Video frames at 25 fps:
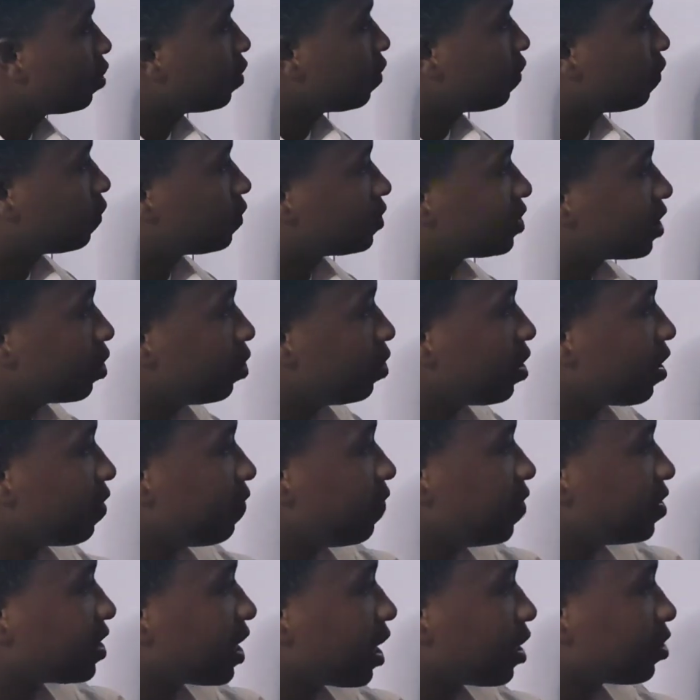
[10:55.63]
The cellular
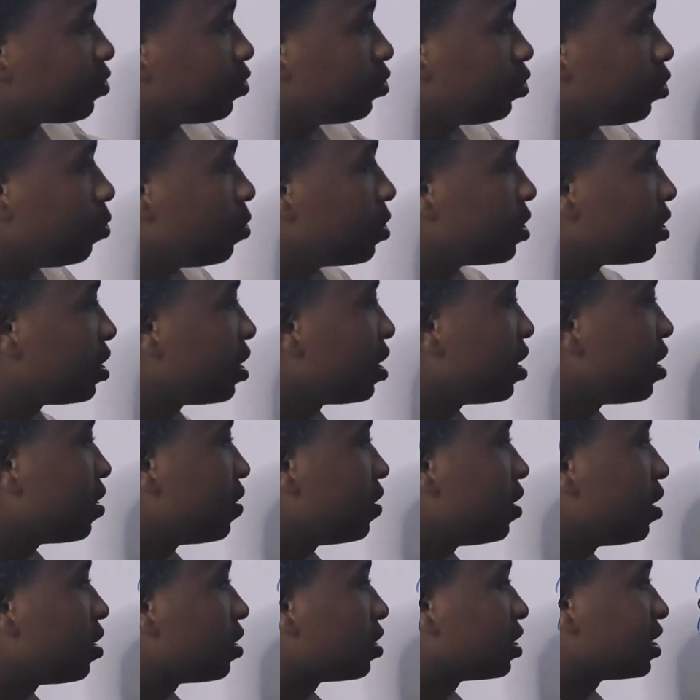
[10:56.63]
phase has to do with
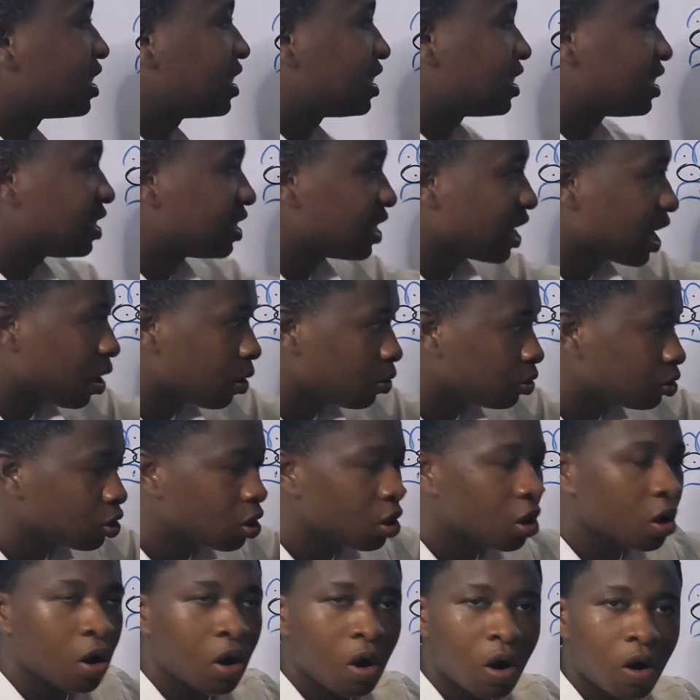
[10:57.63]
the cells
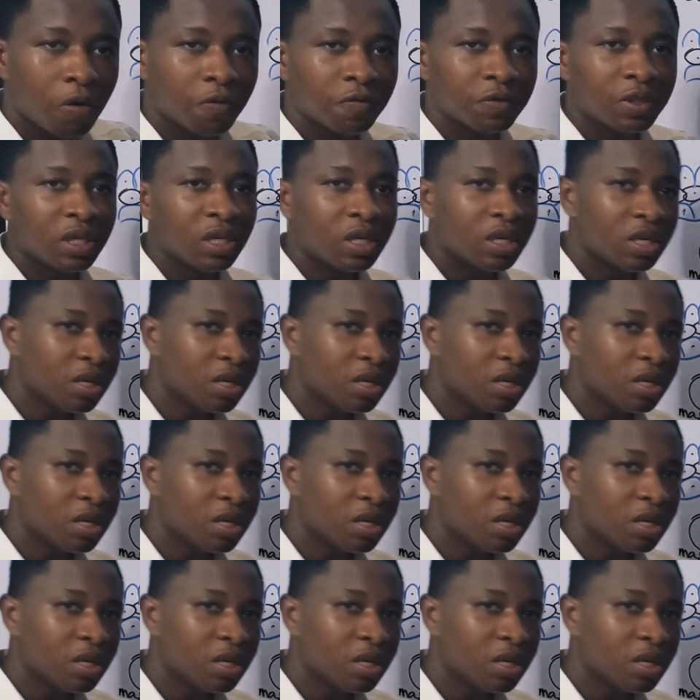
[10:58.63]
of the